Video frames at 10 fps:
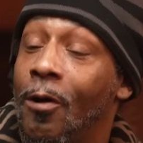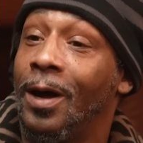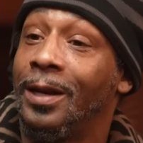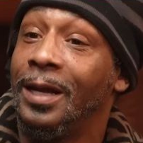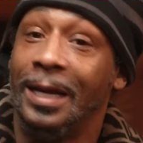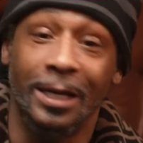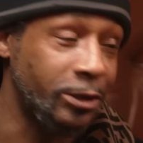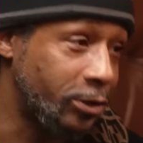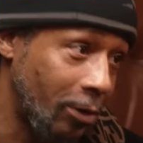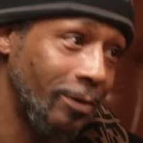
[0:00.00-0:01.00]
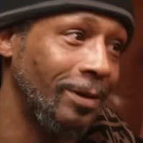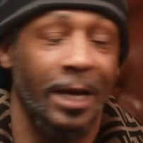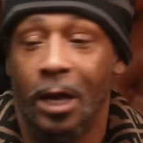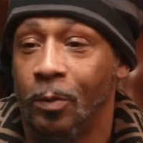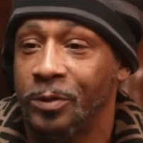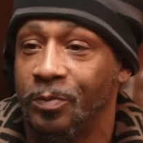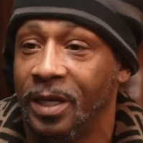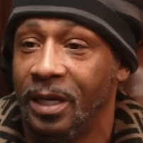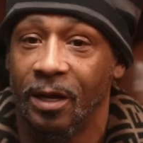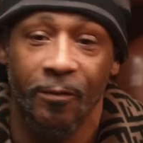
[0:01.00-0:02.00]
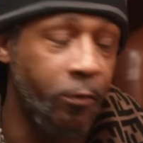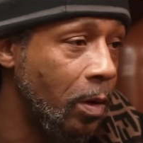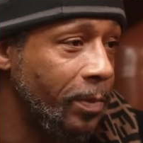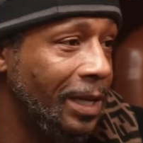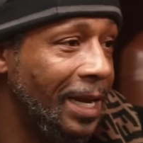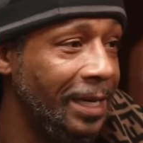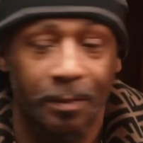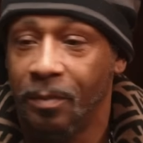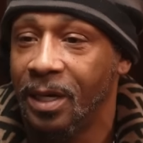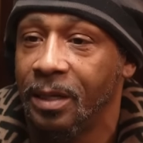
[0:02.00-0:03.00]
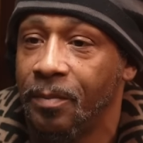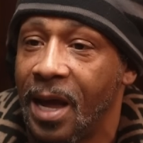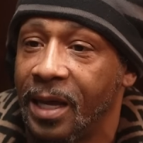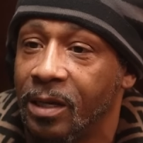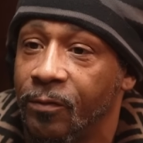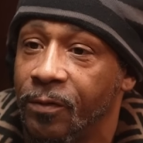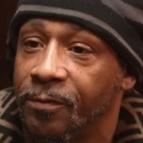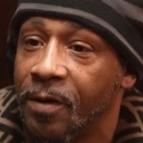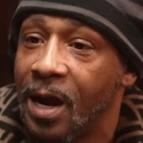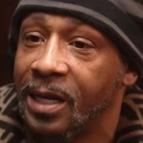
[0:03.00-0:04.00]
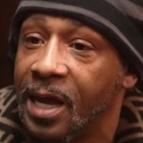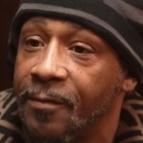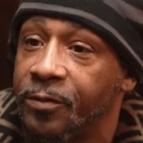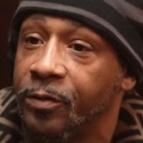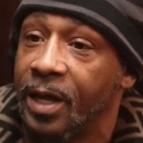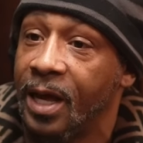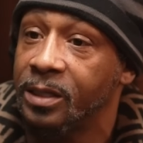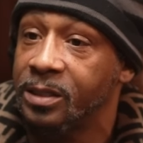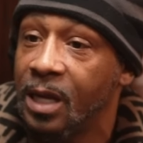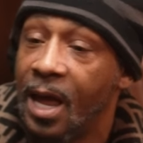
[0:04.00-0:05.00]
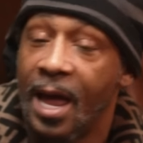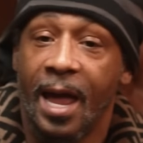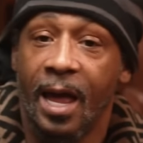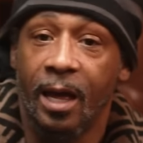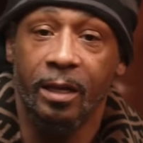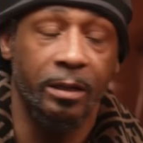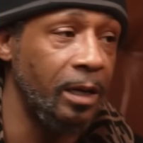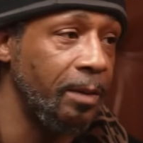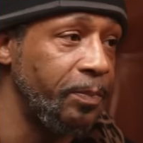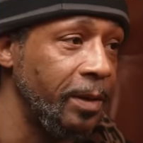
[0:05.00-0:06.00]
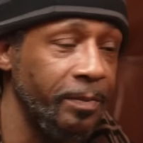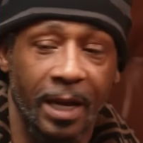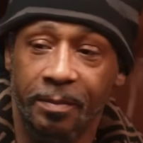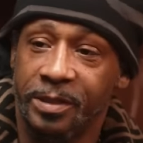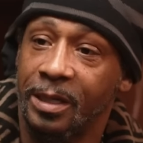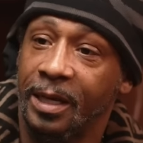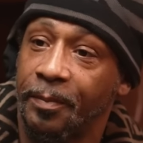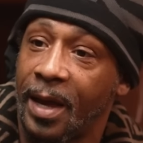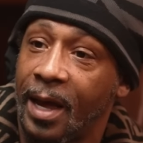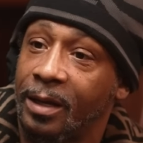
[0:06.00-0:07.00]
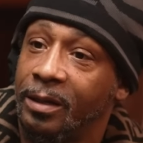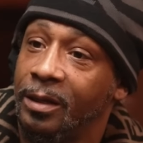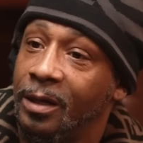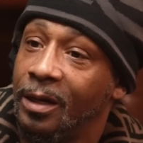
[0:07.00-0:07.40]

on, it certainly helps me in formulating Money Mike for Friday After Next. Right. And a pimp named Slickback